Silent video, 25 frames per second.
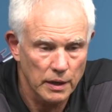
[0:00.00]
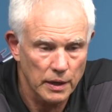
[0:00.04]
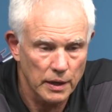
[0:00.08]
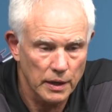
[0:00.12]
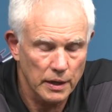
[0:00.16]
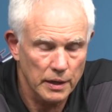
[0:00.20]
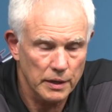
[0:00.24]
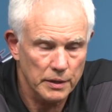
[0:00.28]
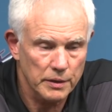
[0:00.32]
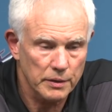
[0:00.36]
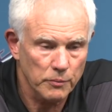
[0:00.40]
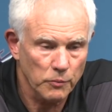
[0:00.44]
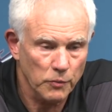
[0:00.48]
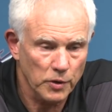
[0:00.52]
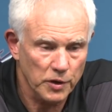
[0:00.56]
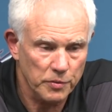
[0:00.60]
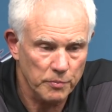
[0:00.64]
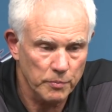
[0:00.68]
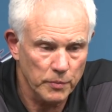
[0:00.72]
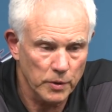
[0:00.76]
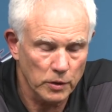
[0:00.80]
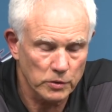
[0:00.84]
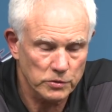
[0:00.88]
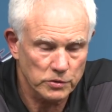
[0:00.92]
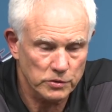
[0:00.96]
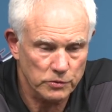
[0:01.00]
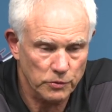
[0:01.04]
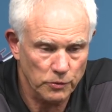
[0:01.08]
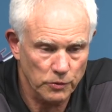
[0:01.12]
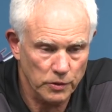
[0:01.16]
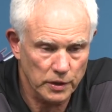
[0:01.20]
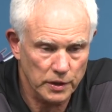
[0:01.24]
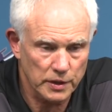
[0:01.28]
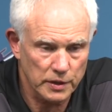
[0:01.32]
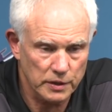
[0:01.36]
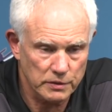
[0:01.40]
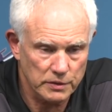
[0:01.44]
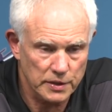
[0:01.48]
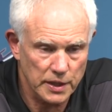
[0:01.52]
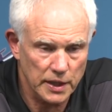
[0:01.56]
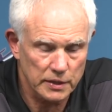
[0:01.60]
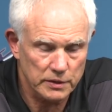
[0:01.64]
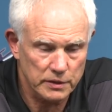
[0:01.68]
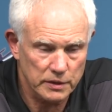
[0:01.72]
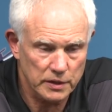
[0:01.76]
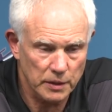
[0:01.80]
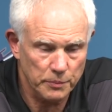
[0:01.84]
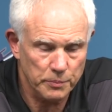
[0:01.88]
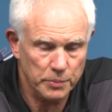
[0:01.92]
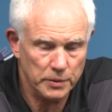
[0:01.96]
And with most rookies,
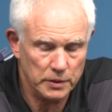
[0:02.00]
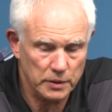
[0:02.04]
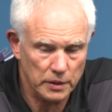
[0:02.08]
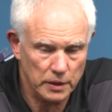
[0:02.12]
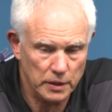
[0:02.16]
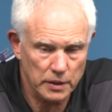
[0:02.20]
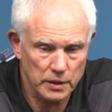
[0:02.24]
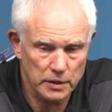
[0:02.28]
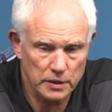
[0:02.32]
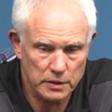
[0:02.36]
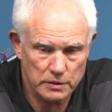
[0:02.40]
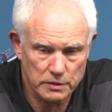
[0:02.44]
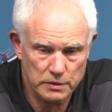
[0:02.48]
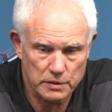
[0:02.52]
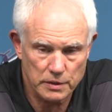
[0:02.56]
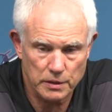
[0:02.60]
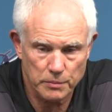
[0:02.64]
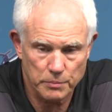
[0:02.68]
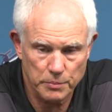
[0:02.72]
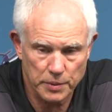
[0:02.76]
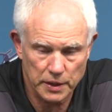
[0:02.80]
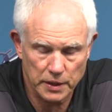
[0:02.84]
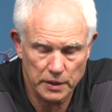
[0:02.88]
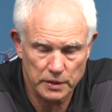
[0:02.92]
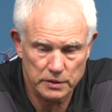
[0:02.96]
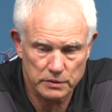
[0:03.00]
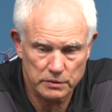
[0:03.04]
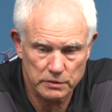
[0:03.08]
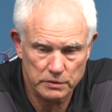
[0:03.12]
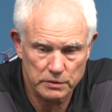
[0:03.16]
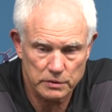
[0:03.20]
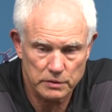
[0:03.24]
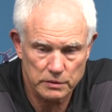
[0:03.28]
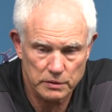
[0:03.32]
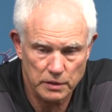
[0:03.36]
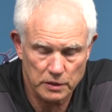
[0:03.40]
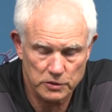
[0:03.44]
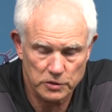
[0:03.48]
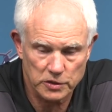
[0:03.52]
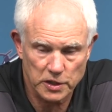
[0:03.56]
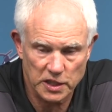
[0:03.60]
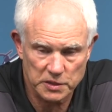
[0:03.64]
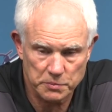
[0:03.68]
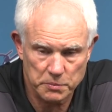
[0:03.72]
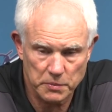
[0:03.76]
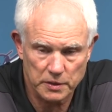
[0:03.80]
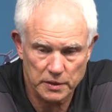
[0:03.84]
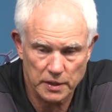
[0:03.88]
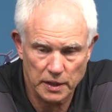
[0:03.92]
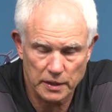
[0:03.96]
that typically is the biggest
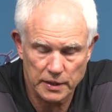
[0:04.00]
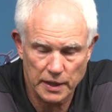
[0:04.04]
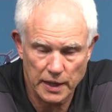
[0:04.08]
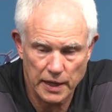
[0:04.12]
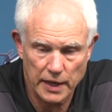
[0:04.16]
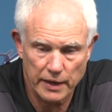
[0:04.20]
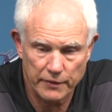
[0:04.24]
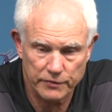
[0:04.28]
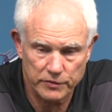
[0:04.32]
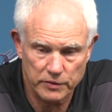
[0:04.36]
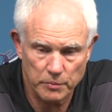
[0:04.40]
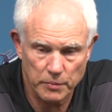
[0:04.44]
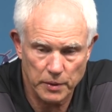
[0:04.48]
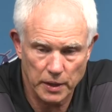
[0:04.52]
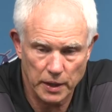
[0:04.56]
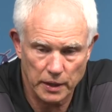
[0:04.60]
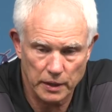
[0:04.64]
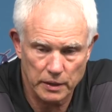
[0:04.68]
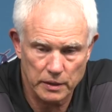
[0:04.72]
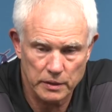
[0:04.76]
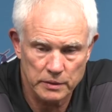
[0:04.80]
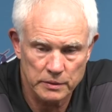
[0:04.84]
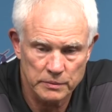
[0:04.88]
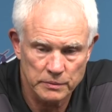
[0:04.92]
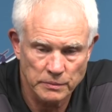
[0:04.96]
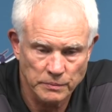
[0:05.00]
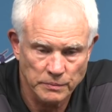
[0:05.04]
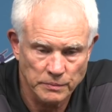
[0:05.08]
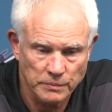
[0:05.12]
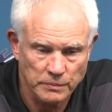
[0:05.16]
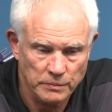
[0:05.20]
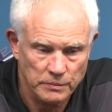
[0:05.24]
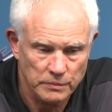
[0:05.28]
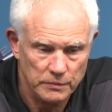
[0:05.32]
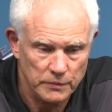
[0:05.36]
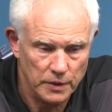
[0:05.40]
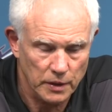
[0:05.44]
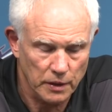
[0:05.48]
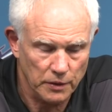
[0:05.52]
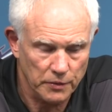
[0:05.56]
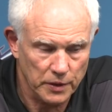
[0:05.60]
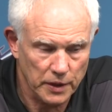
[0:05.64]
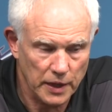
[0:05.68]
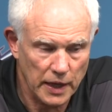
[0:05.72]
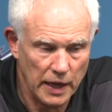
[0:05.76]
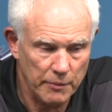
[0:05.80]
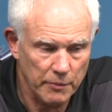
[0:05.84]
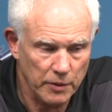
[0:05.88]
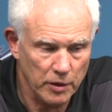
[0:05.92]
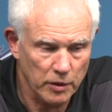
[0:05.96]
adjustment that they have to make. You know, the
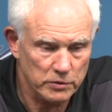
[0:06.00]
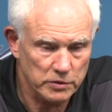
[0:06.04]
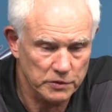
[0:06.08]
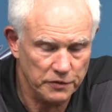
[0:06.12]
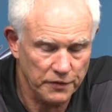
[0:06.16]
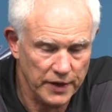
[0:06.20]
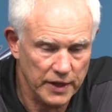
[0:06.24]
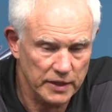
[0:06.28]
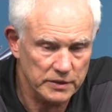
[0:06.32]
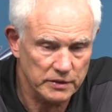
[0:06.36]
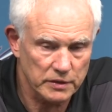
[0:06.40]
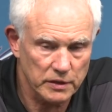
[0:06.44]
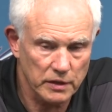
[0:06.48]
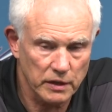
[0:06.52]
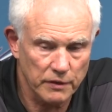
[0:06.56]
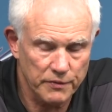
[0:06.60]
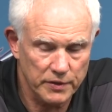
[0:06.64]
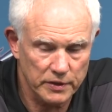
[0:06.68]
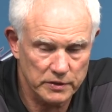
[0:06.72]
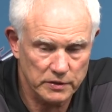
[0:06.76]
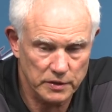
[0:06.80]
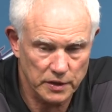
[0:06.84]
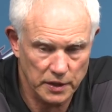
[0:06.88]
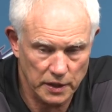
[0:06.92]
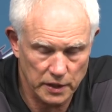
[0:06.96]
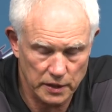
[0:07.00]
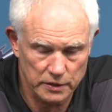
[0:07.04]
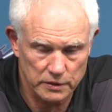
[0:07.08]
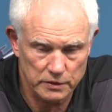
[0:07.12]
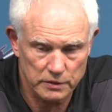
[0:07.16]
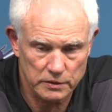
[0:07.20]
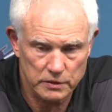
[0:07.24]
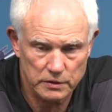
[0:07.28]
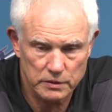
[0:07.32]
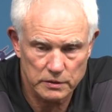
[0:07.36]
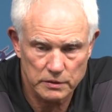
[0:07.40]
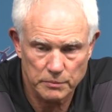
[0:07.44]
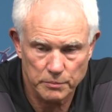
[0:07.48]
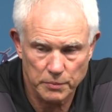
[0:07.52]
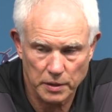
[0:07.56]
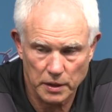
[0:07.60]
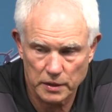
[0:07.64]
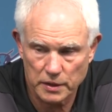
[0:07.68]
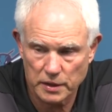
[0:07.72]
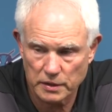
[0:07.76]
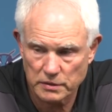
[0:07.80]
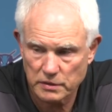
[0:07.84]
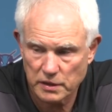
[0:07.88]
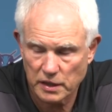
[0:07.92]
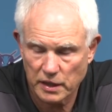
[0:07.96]
game goes fast enough as it is, but
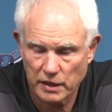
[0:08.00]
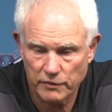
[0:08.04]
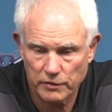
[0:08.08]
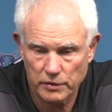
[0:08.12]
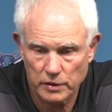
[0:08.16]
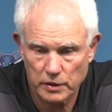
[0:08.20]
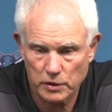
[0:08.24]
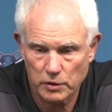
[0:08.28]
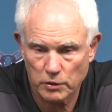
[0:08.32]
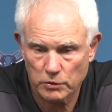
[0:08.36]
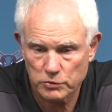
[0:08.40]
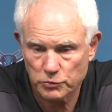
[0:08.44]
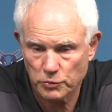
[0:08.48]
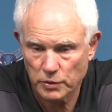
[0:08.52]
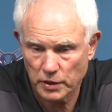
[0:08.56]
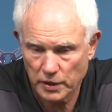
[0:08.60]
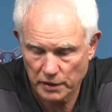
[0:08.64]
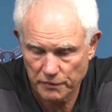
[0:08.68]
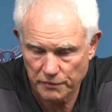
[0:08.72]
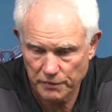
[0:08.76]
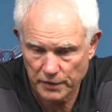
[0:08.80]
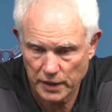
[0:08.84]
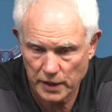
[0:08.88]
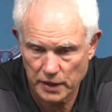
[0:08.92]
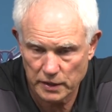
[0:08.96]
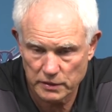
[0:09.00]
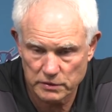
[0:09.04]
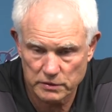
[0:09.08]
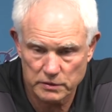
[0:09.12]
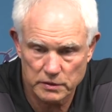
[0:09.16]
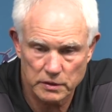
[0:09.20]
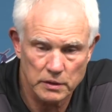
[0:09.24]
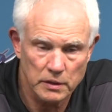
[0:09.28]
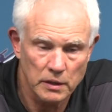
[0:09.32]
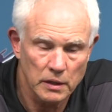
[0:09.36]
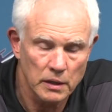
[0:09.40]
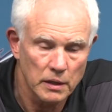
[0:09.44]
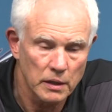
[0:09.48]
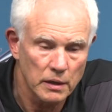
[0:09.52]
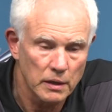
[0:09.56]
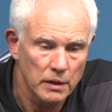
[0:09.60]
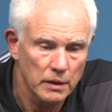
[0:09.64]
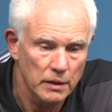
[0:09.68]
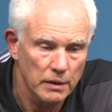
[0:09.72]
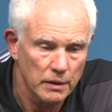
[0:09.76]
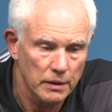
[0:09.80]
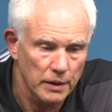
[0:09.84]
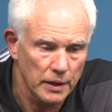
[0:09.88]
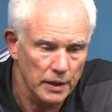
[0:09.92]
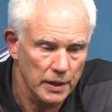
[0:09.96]
at this level it goes really fast.
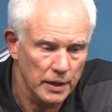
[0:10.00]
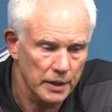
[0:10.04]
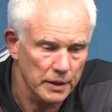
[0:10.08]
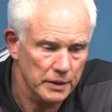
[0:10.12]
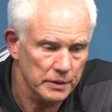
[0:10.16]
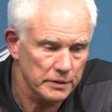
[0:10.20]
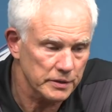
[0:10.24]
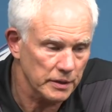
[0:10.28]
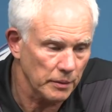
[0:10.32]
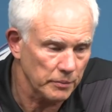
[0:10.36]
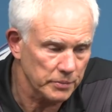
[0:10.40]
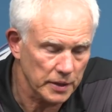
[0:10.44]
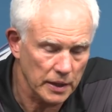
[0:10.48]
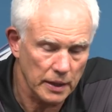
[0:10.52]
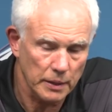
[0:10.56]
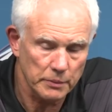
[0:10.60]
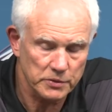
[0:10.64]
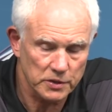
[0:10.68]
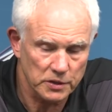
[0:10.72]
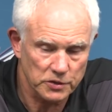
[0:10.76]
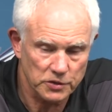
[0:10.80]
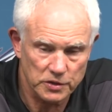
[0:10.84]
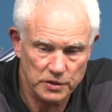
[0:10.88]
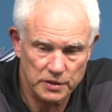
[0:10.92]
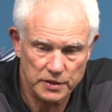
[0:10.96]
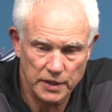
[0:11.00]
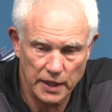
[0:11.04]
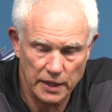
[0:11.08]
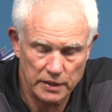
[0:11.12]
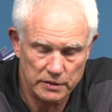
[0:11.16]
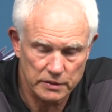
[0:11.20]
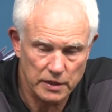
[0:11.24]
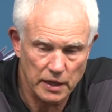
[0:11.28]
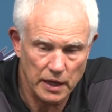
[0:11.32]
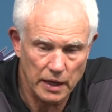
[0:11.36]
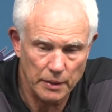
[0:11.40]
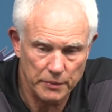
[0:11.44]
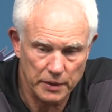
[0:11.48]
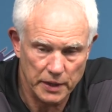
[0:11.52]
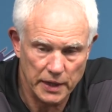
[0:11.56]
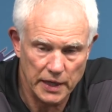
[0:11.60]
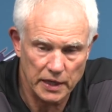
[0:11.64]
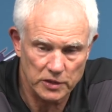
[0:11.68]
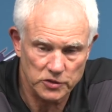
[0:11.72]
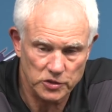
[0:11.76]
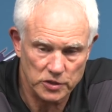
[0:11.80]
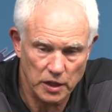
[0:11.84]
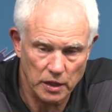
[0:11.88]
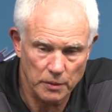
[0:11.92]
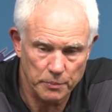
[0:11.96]
And sometimes it just takes time to
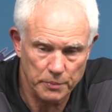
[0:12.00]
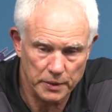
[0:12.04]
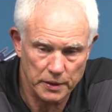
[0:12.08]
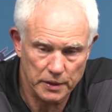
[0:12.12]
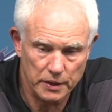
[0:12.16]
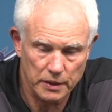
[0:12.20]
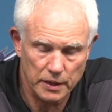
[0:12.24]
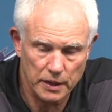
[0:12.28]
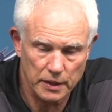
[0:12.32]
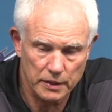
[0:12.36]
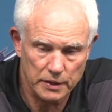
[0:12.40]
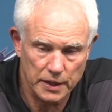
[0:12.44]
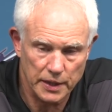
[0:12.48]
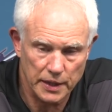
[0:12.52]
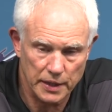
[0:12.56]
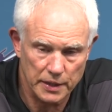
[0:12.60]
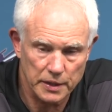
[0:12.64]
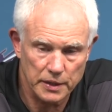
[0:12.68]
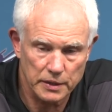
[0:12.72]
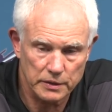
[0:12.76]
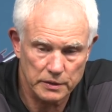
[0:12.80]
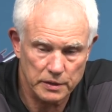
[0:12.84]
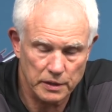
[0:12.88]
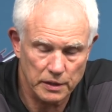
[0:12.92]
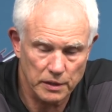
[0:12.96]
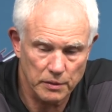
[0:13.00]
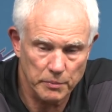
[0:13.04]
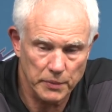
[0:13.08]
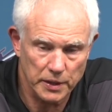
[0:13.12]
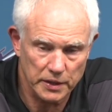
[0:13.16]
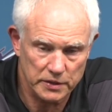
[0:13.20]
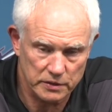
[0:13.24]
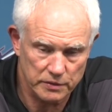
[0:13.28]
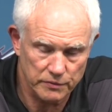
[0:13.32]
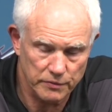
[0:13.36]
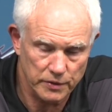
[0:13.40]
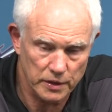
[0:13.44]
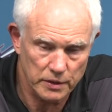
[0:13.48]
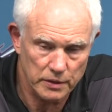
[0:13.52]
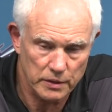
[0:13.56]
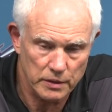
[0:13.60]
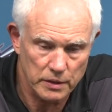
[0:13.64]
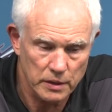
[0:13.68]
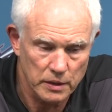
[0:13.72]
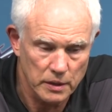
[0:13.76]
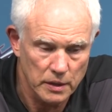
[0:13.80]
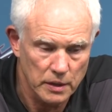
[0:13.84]
catch up and get into the mix of it.